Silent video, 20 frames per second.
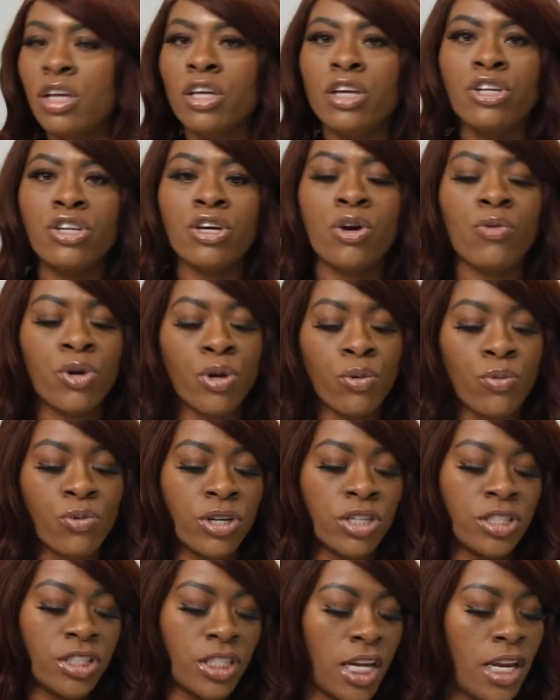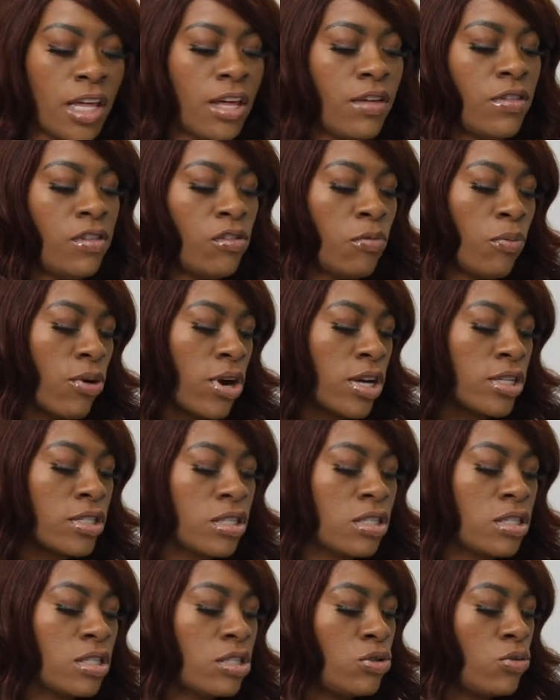You don't want to rush any of this
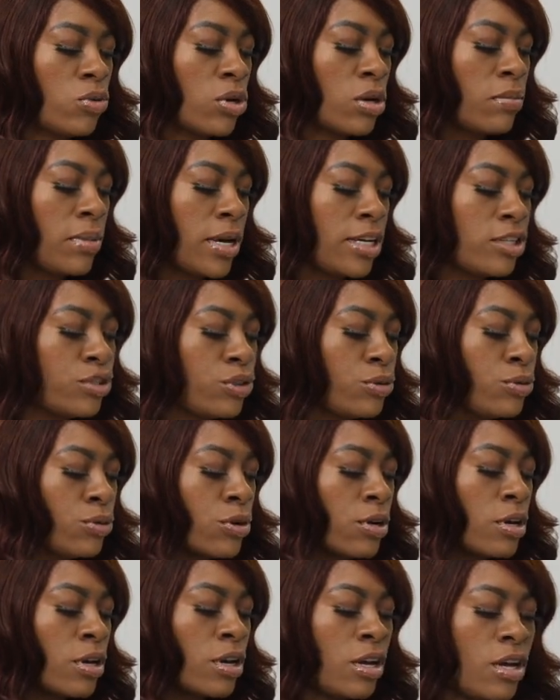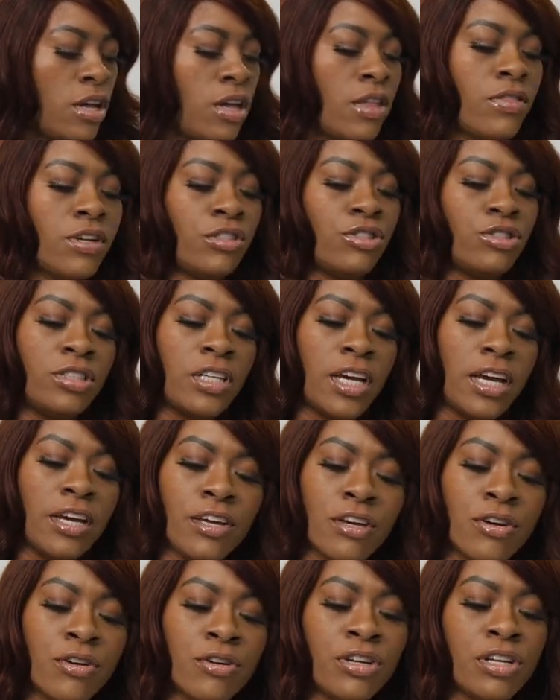process. You want to make sure that you're
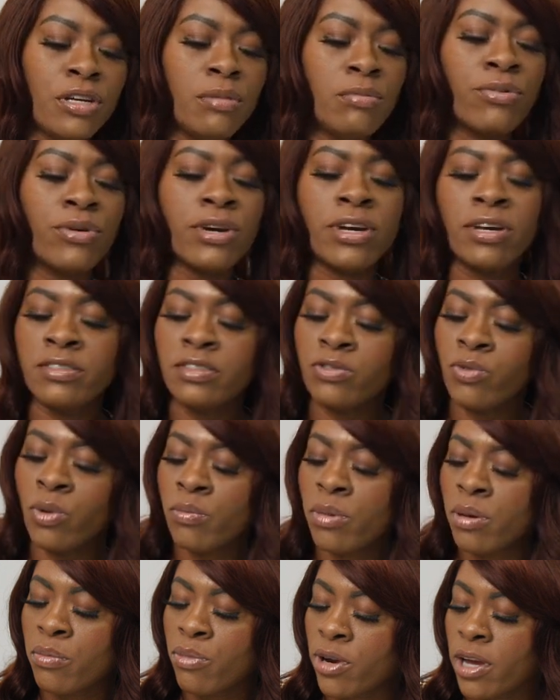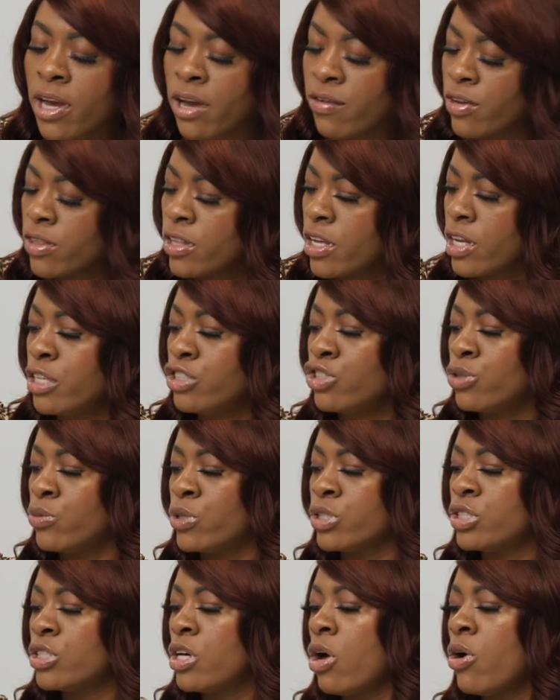taking your deep breaths, remembering everything that you
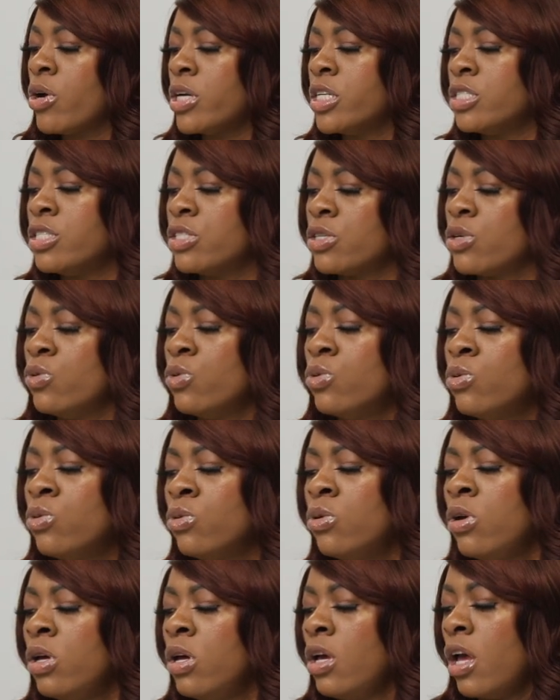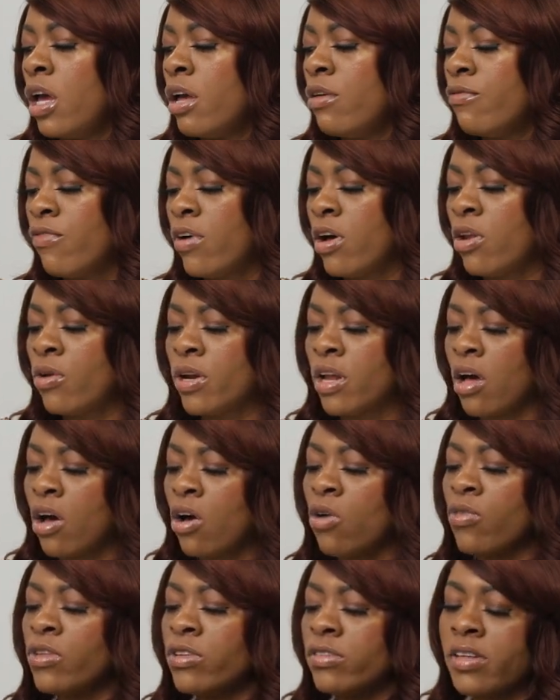were taught in school, and following
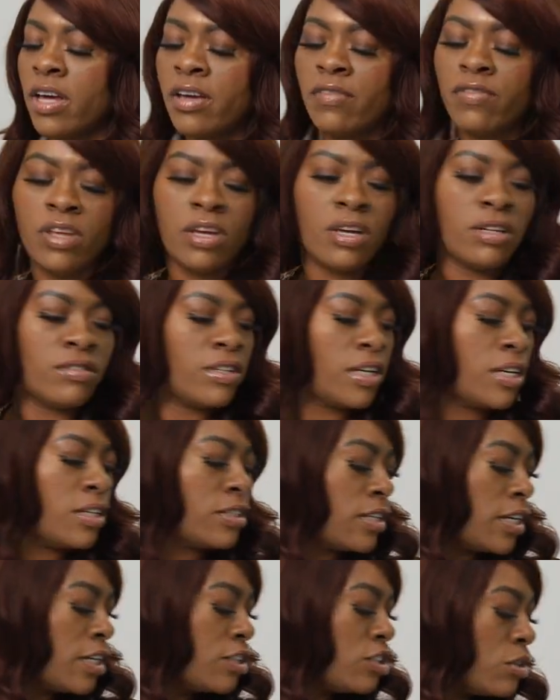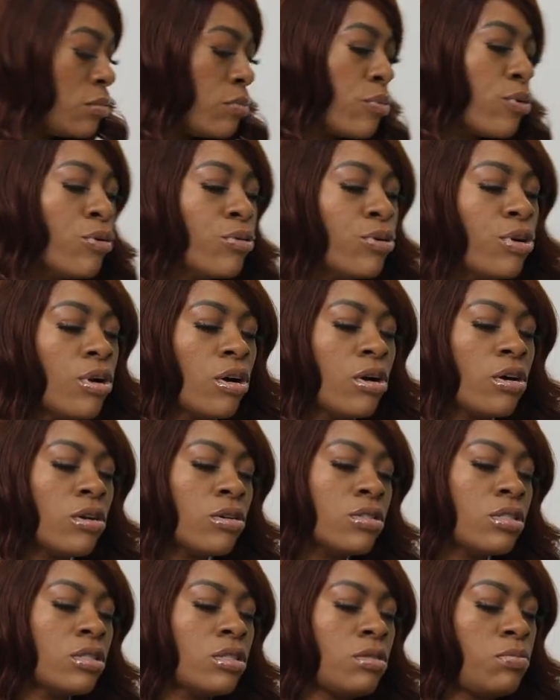all the safety and sanitation
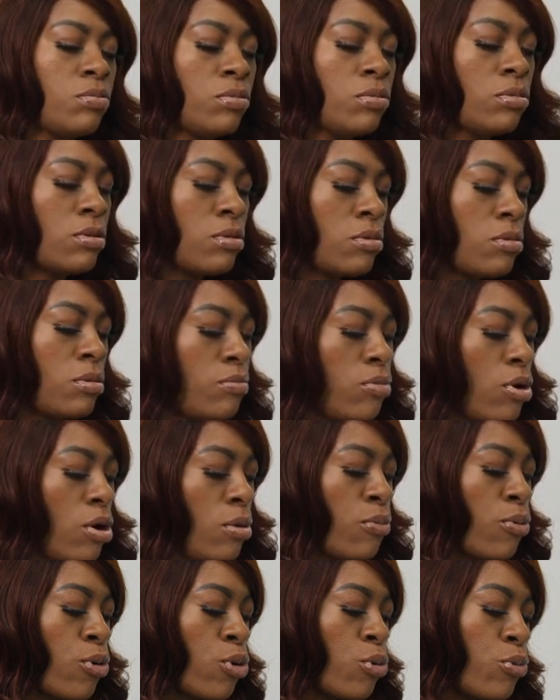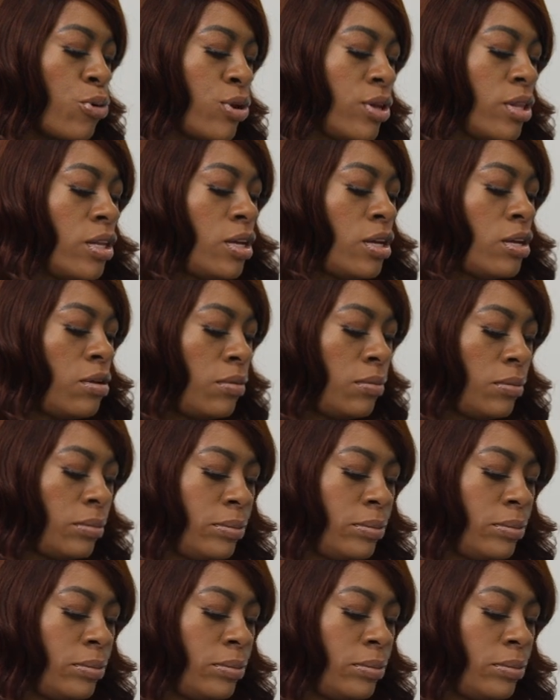protocols appropriately.